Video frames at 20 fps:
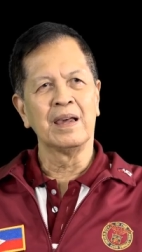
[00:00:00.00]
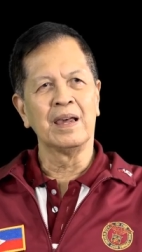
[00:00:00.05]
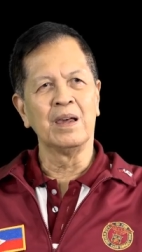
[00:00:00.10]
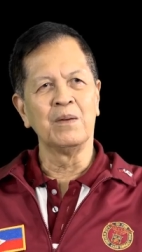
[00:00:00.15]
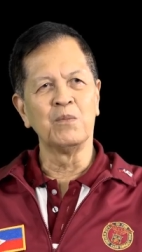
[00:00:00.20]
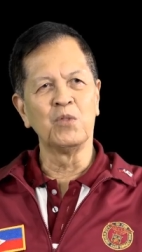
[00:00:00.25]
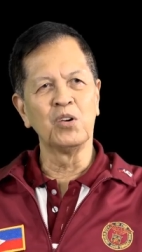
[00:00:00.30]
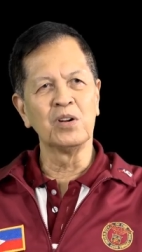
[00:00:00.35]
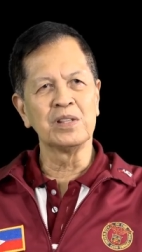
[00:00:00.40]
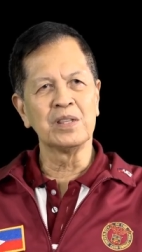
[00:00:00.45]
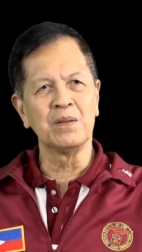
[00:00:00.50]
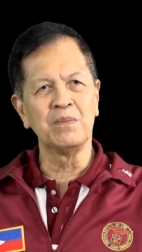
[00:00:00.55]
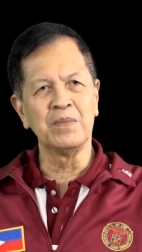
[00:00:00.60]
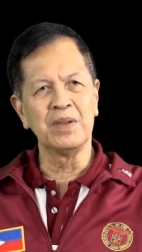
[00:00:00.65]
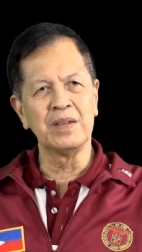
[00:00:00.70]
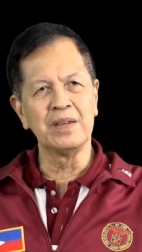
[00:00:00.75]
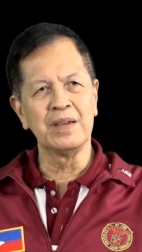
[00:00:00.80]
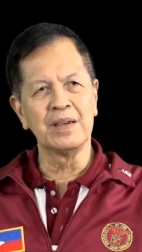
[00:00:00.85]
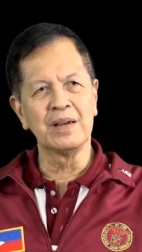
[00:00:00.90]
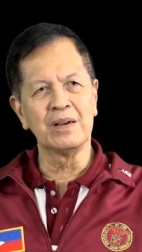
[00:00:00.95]
a
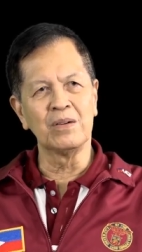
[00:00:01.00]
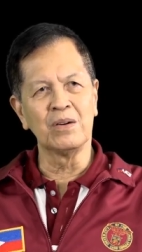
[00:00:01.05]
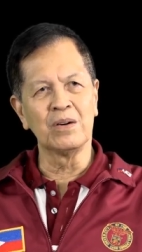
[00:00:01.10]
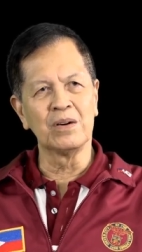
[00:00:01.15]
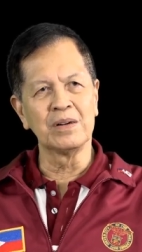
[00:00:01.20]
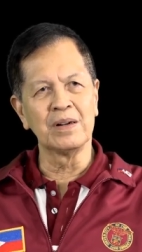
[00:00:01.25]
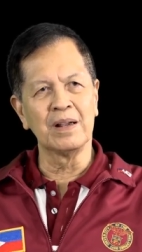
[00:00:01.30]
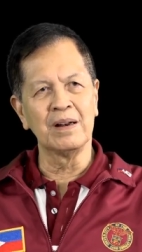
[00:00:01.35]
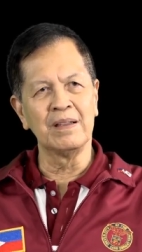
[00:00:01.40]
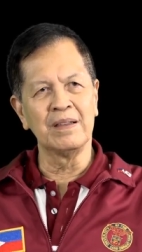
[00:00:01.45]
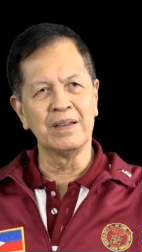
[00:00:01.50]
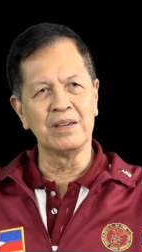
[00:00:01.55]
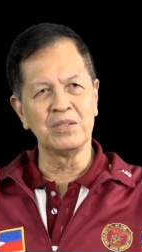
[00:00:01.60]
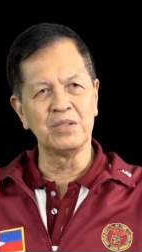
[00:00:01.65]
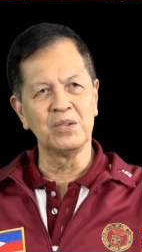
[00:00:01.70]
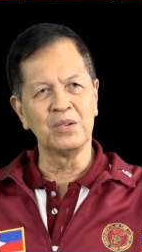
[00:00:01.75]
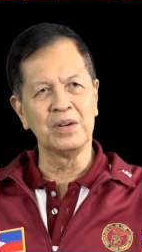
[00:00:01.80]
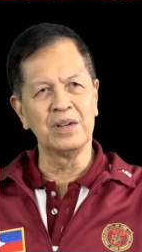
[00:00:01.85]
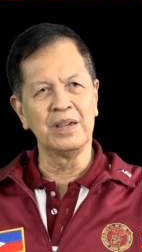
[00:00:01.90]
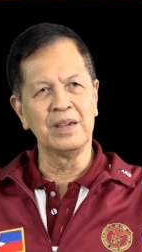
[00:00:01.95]
multimedia oral
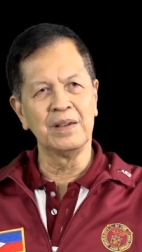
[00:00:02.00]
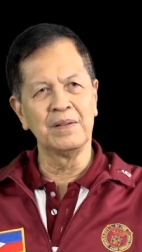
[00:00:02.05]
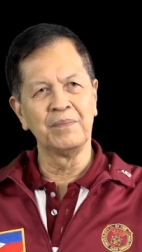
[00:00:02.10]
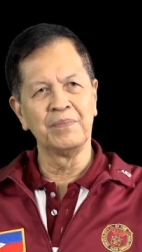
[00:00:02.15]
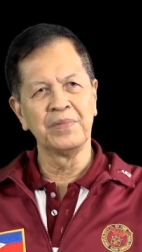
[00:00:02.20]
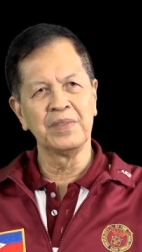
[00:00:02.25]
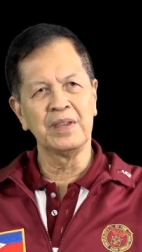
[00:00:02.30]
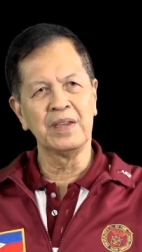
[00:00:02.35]
history.